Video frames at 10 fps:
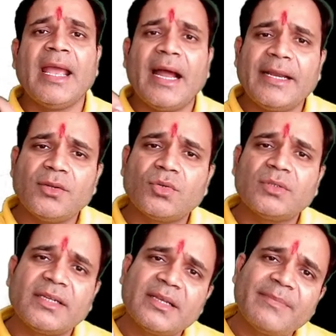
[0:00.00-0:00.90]
And you know
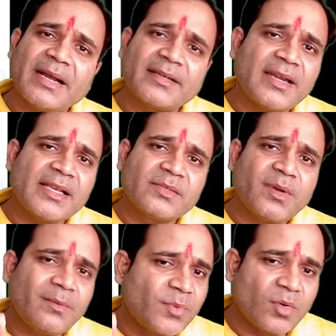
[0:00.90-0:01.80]
that the bacteria is
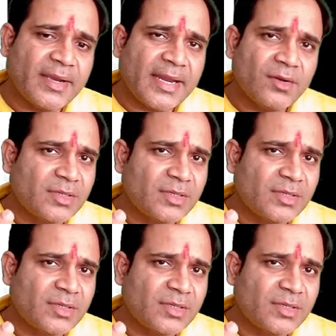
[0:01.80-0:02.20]
what? Prokaryote.